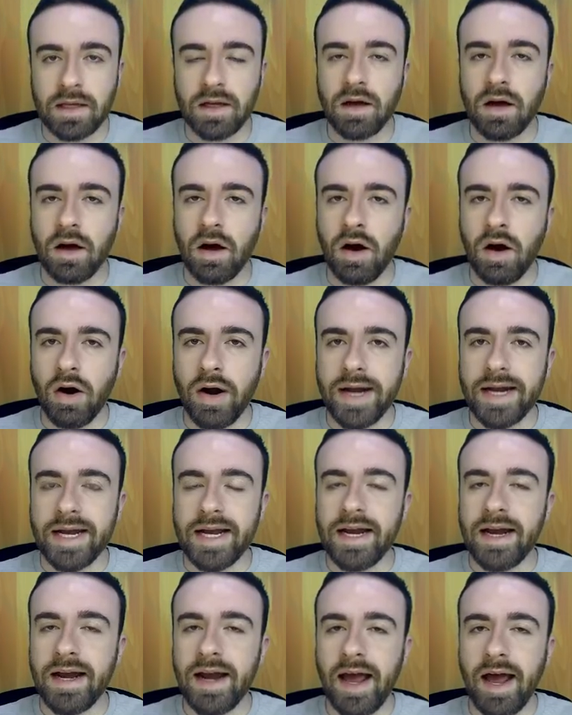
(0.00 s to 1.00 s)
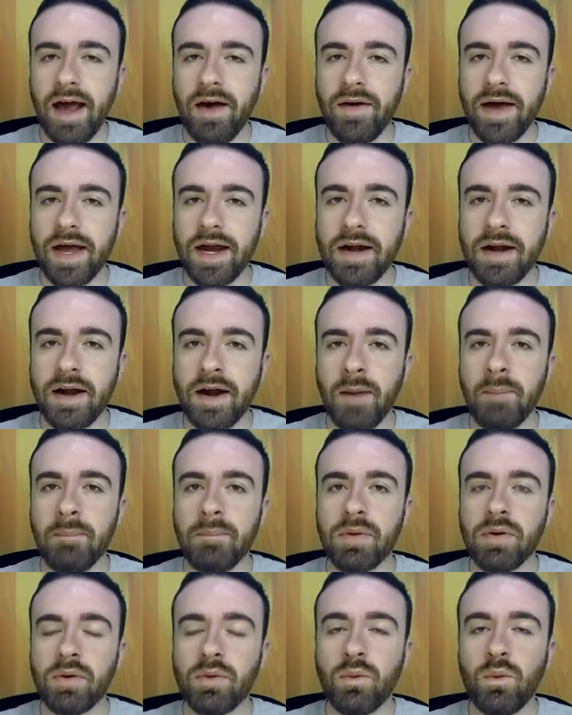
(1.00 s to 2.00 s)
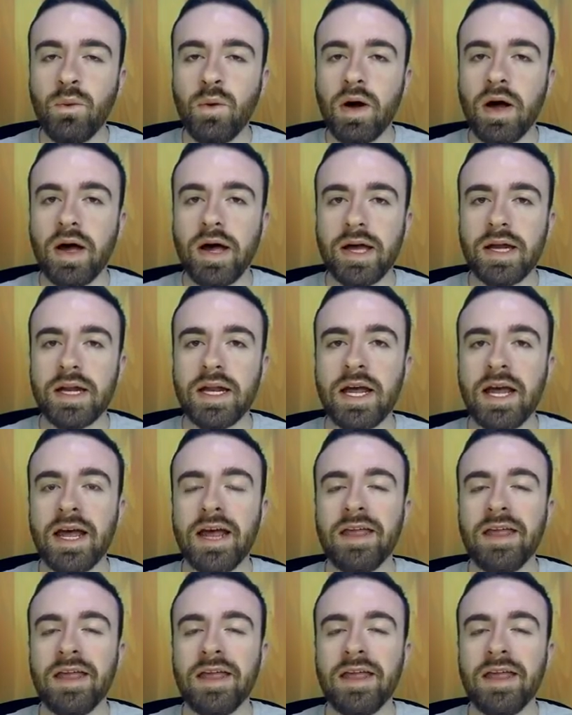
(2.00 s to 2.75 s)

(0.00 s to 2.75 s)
All right, and now at number 1,